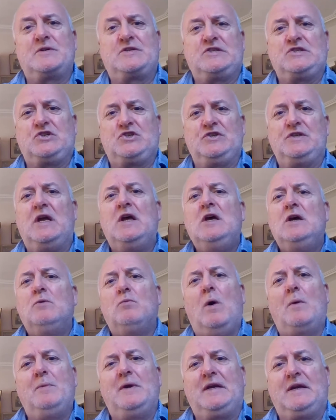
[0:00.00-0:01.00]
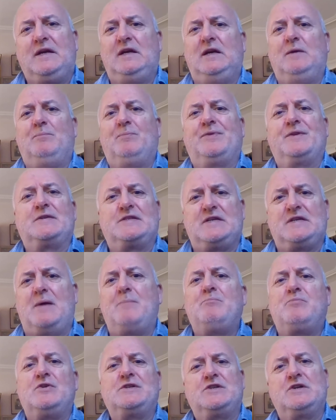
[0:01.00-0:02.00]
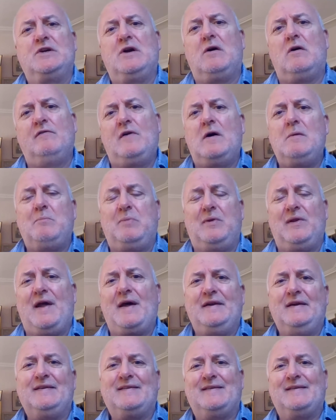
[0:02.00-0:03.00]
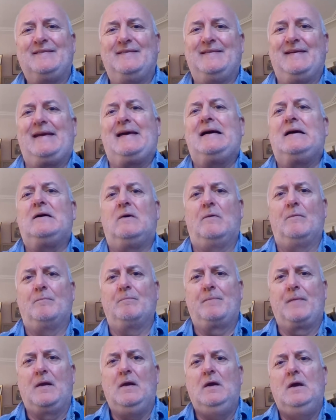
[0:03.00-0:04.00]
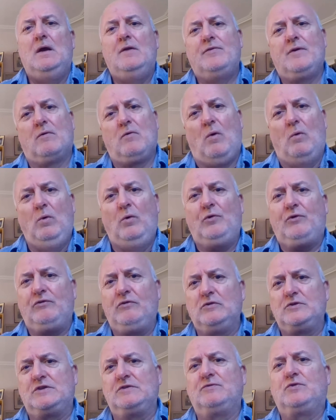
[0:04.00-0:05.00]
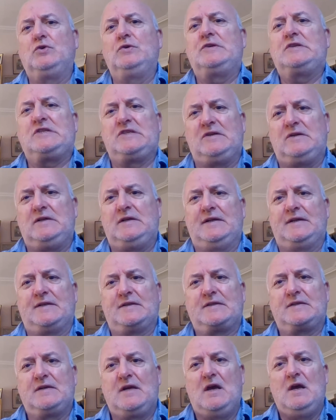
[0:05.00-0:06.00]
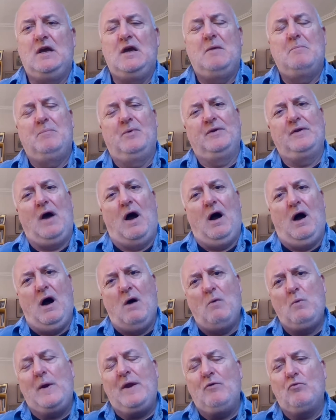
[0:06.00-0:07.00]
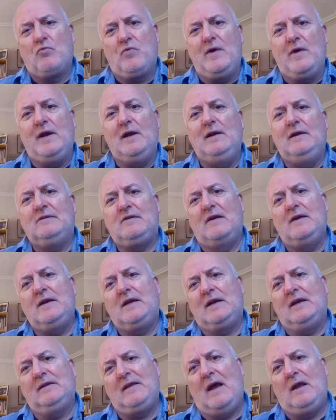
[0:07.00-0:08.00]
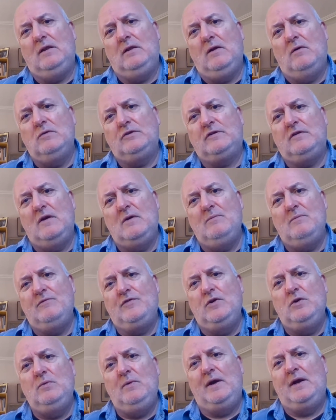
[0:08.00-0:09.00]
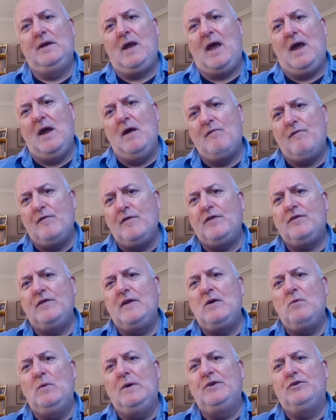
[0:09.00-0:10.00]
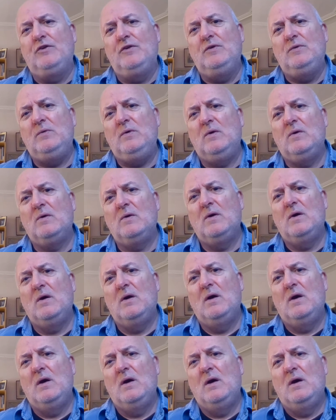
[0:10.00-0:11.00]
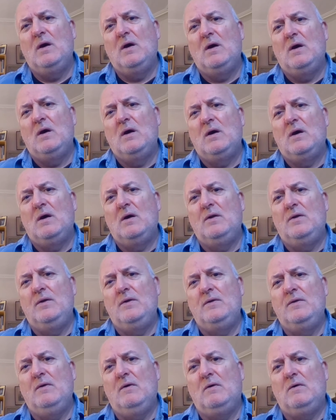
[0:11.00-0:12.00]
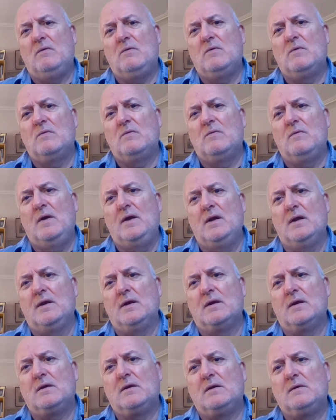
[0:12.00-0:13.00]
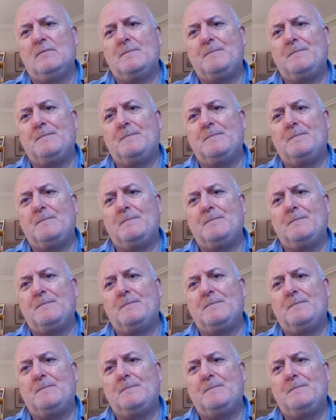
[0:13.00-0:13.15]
position where we keep the temperature of our planet down. There are all sorts of good signs, but are we really taking that long-term view in everything we do? Not really.